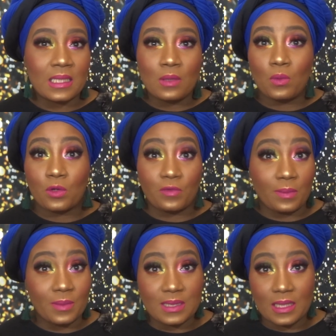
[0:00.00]
one of
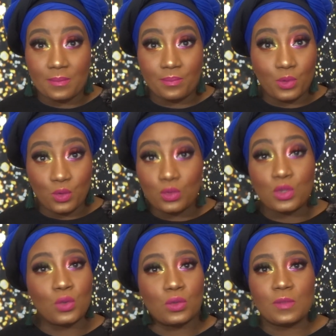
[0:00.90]
them is a blue
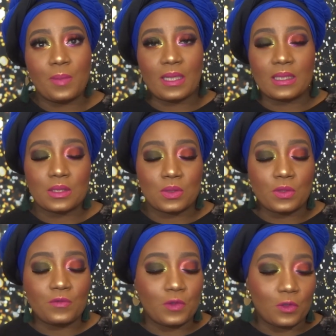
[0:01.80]
toned palette. So
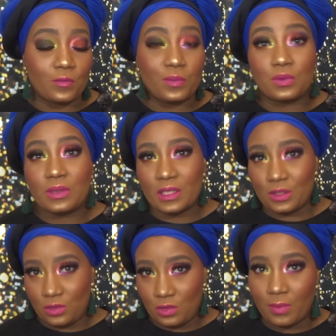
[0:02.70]
if you love blue, then
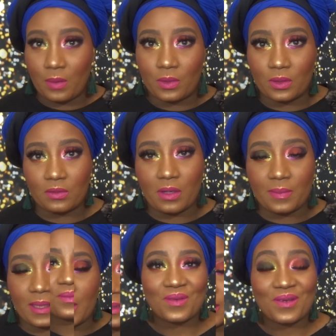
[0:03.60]
you might want to grab
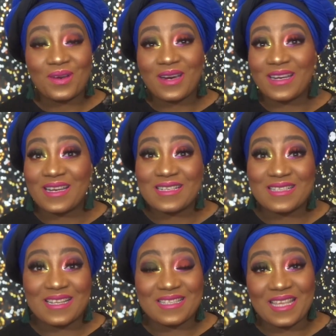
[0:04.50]
that. Alright guys,
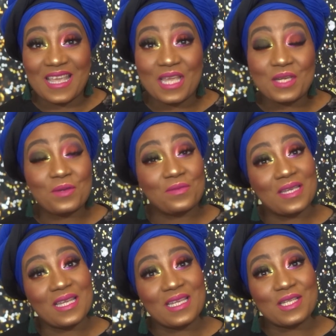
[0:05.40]
that's the end of
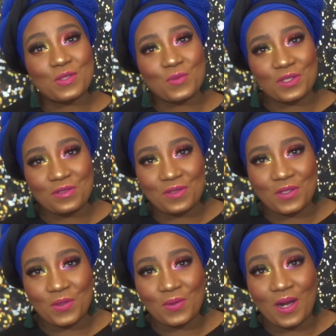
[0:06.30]
the swatch
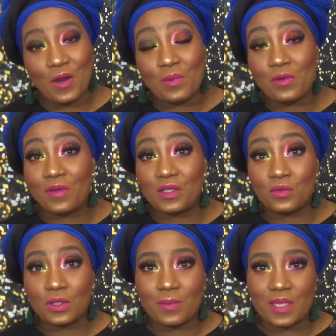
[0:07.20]
video. I hope you've
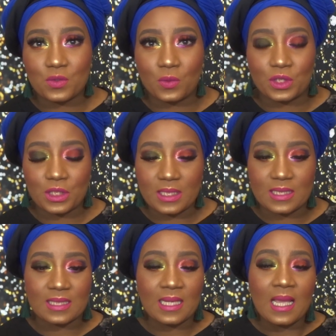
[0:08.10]
enjoyed my
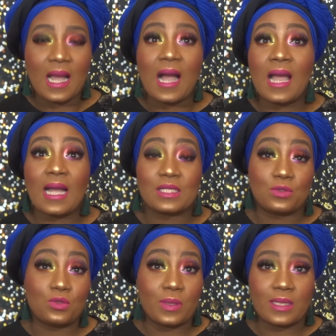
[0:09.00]
swatches. I had to
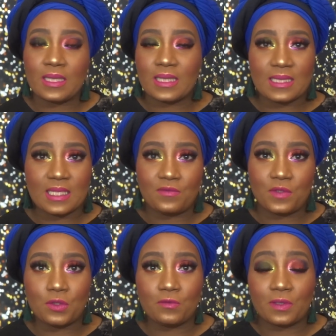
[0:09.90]
do a dedicated
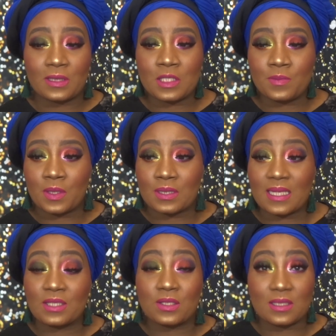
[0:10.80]
video for this because I
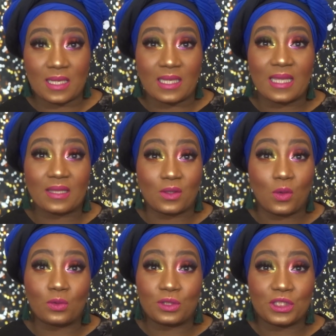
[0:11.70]
just think that
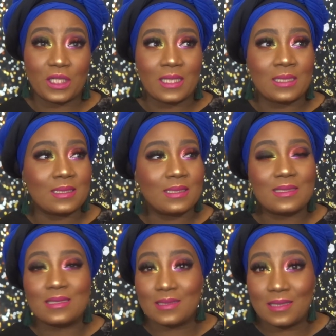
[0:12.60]
all the shades
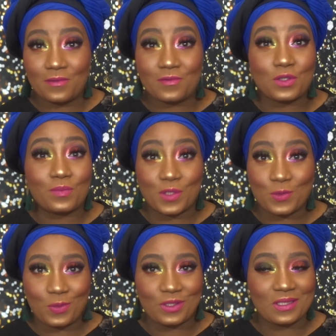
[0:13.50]
deserve to be
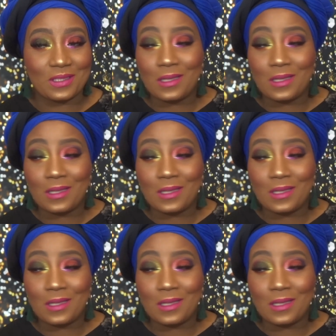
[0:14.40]
swatched.